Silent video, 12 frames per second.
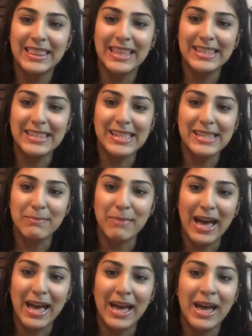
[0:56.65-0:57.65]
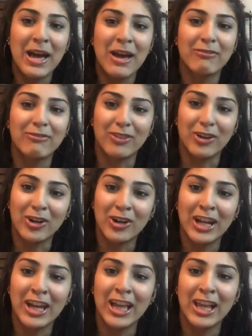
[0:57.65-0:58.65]
this is my
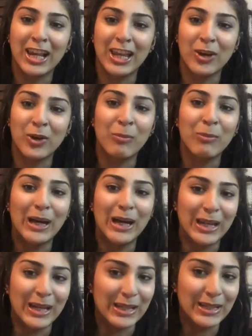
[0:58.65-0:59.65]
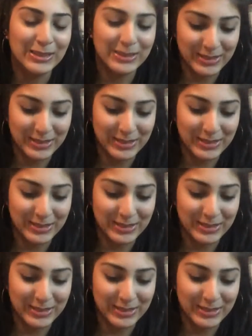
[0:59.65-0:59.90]
furry little buddy.